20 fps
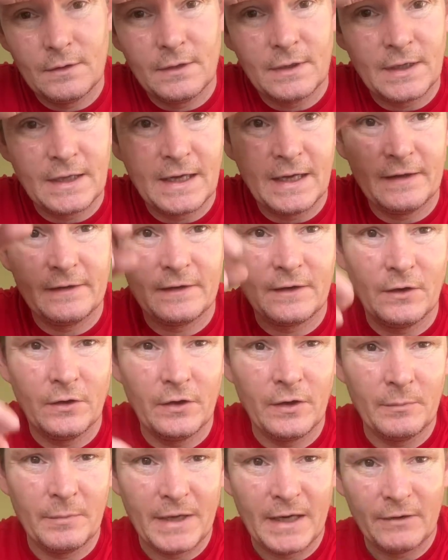gasket
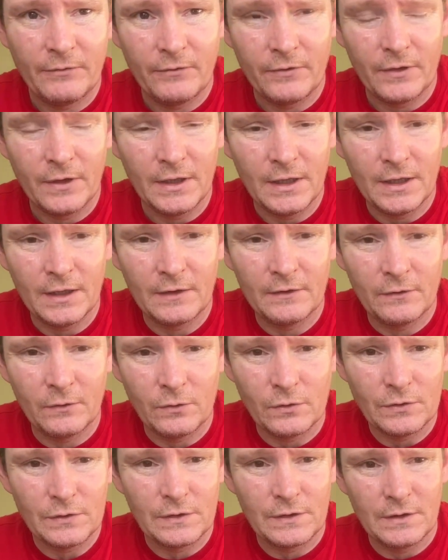on the back for the
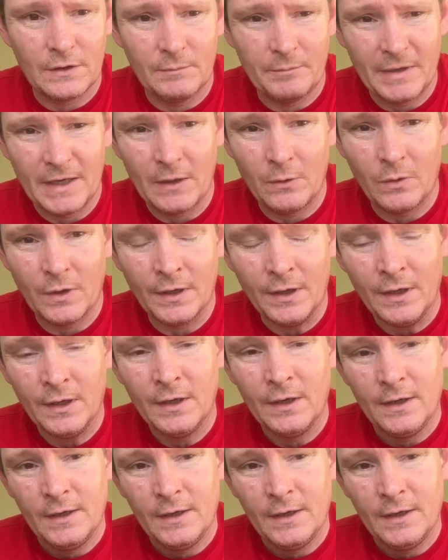exhaust, the better one.